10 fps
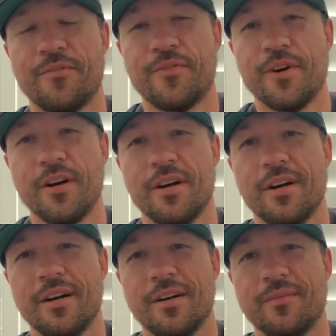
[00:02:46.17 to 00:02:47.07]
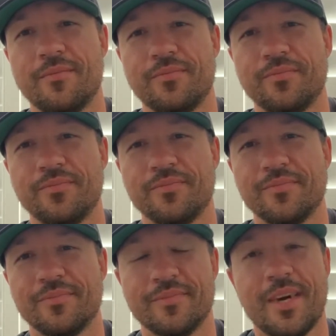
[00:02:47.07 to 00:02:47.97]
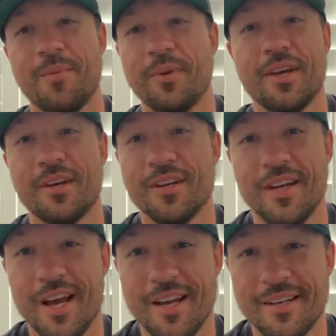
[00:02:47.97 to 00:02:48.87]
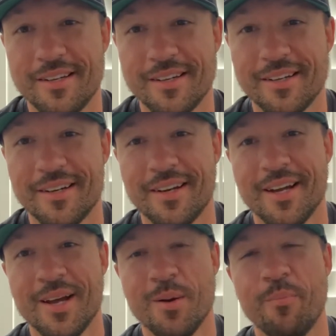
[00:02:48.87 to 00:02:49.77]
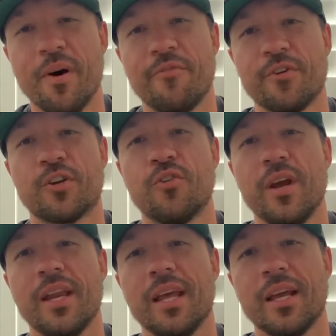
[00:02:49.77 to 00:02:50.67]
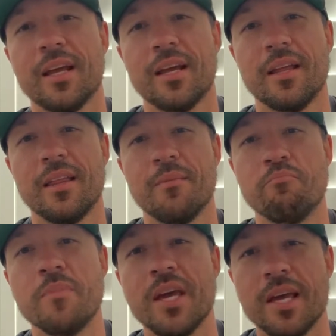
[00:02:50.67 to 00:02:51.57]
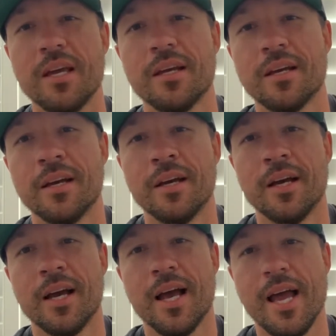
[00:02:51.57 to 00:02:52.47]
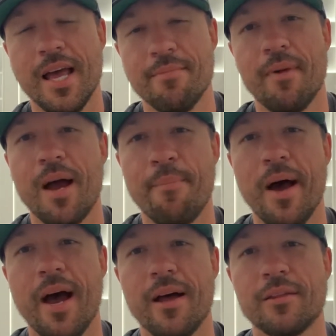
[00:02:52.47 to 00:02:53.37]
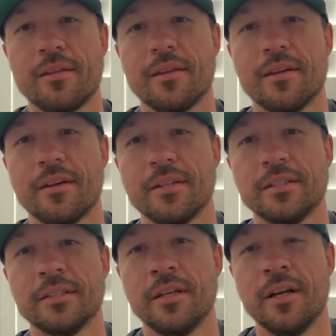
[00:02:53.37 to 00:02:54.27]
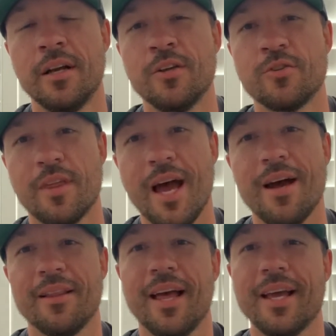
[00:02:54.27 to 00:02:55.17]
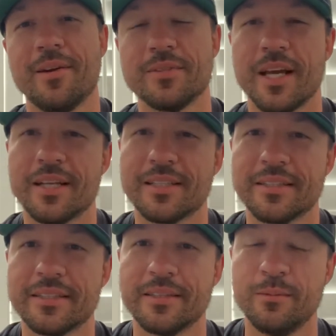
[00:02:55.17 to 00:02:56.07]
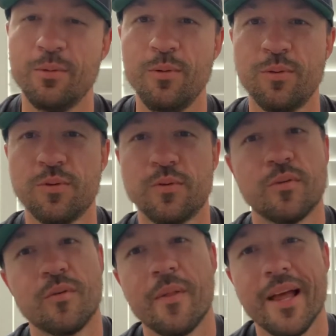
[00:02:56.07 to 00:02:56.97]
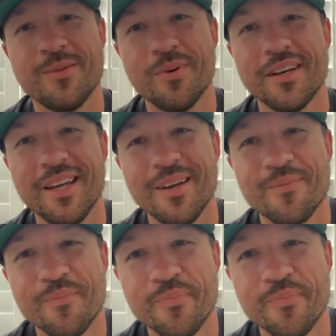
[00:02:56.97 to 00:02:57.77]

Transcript: for not being a good dad, but for creating me and my path. So that was like, whew, that's pretty deep.